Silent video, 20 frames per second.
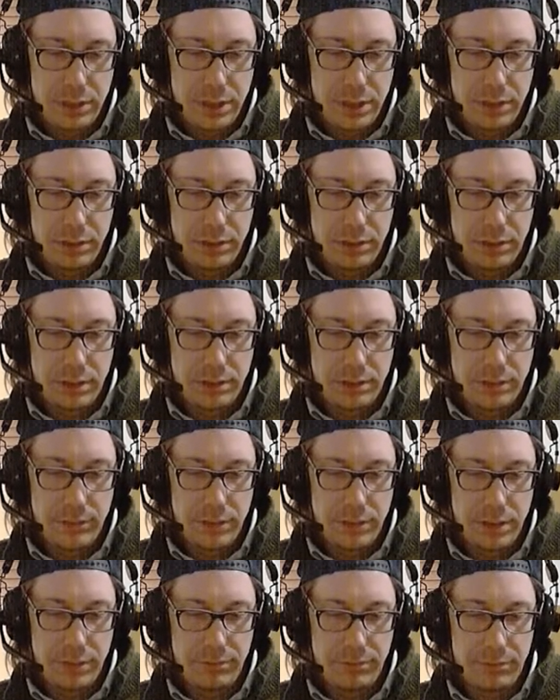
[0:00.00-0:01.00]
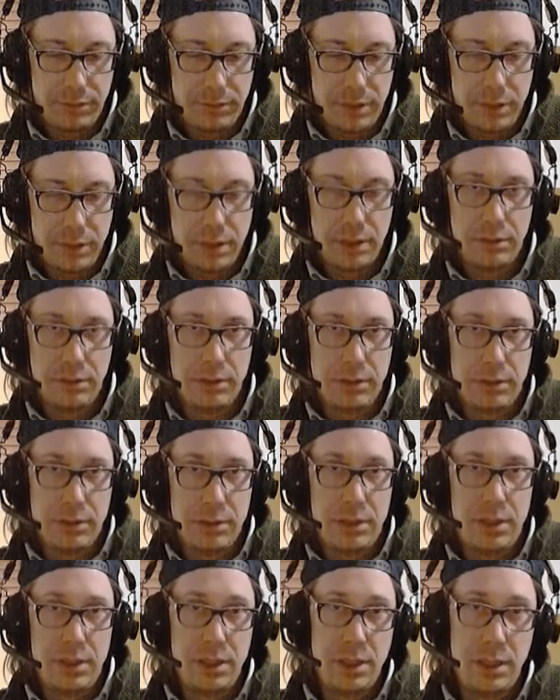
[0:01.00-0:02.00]
Yellen testified before Congress, and
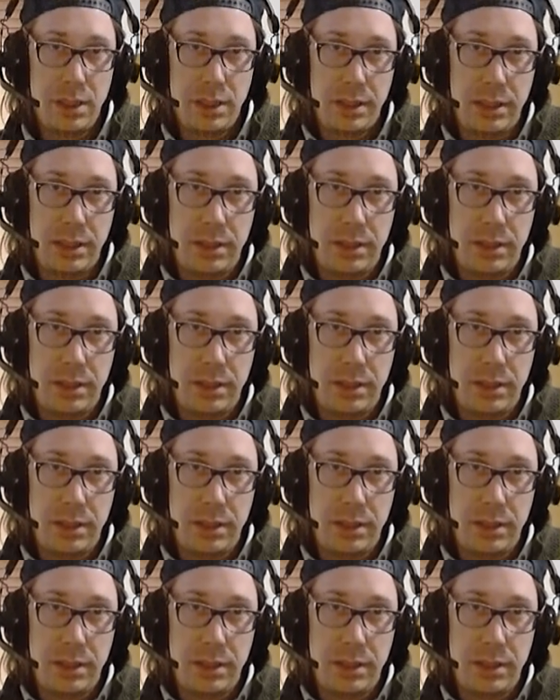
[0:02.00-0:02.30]
she kind of